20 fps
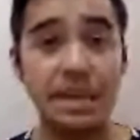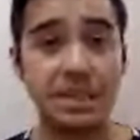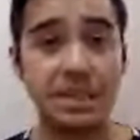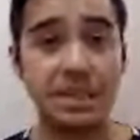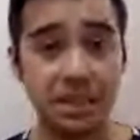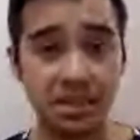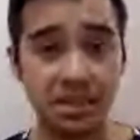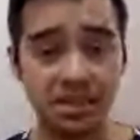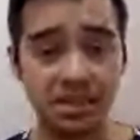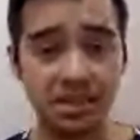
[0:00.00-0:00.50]

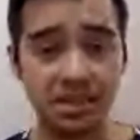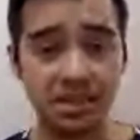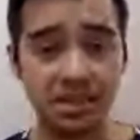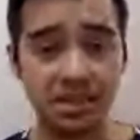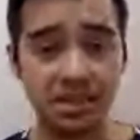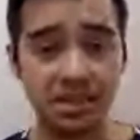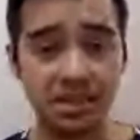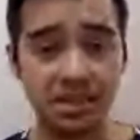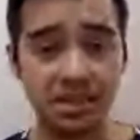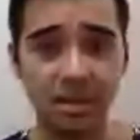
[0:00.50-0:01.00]

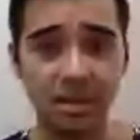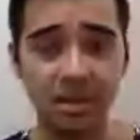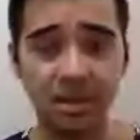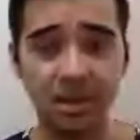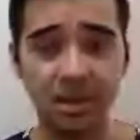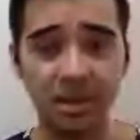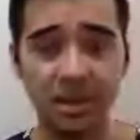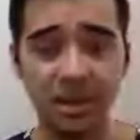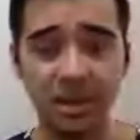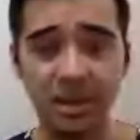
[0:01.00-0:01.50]
And
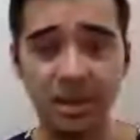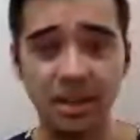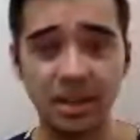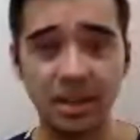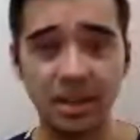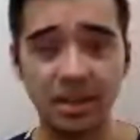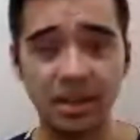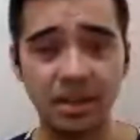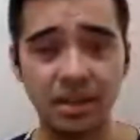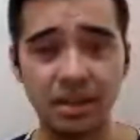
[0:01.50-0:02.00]
what better
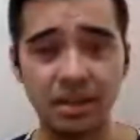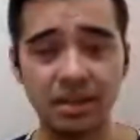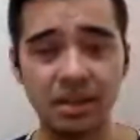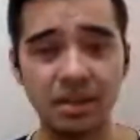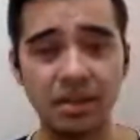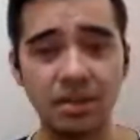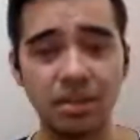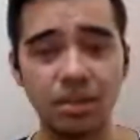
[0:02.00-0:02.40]
way